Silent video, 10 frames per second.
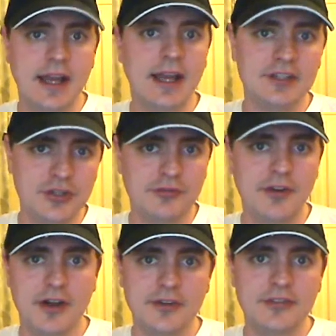and your
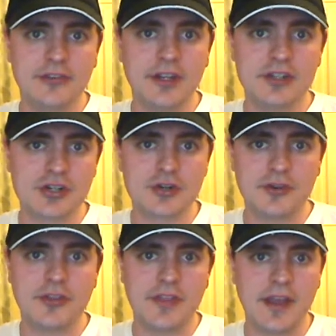votes
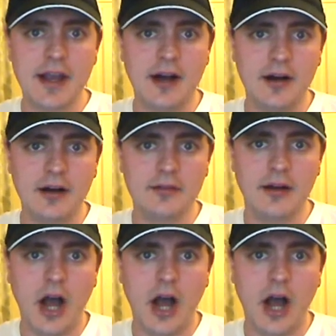ensure that they are